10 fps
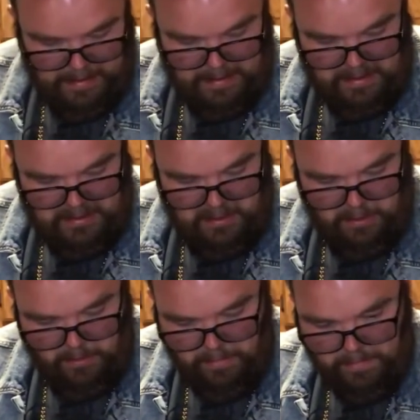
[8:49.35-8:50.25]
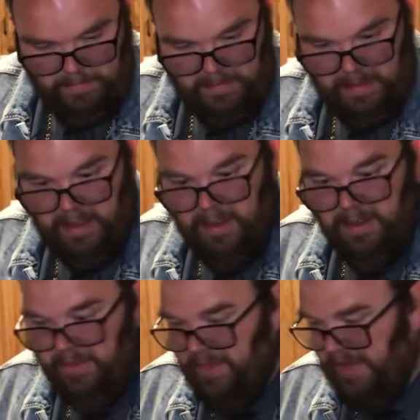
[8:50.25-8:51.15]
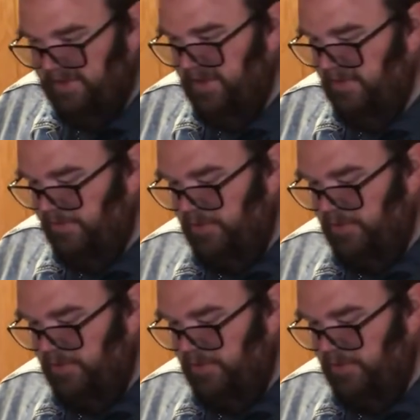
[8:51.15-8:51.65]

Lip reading: So, that's it for